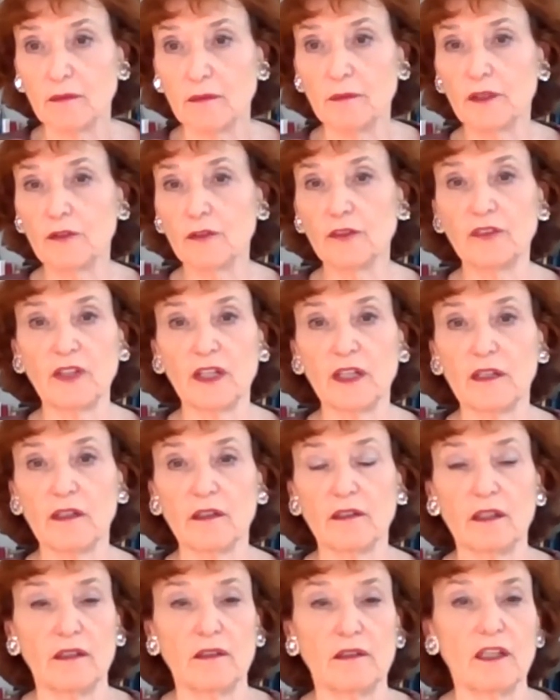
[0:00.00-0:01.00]
because
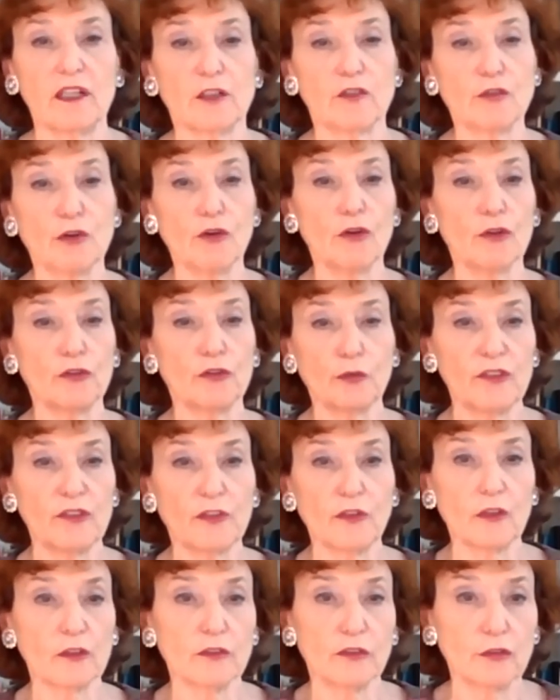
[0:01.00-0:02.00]
their growth
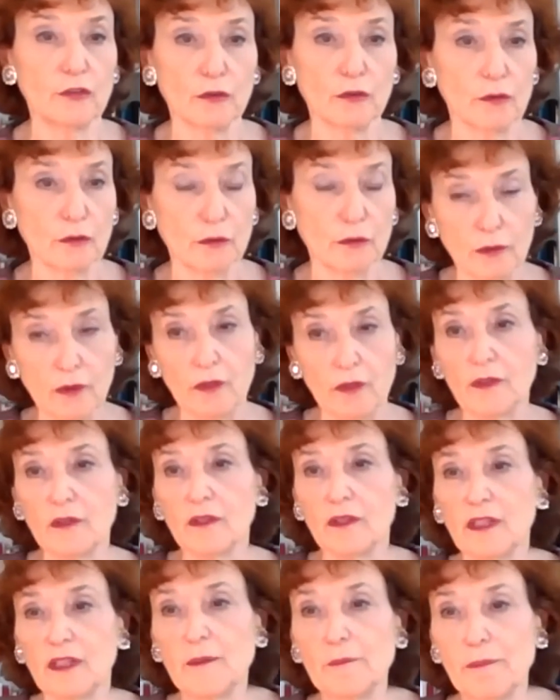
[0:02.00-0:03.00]
was not so
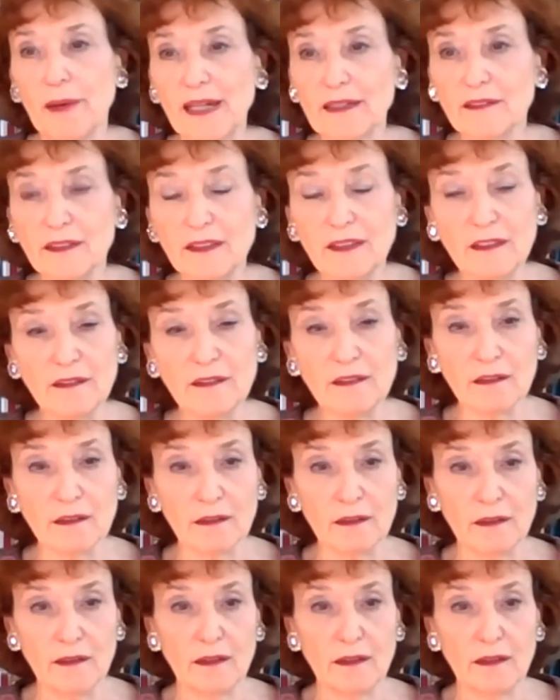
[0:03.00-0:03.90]
impacted,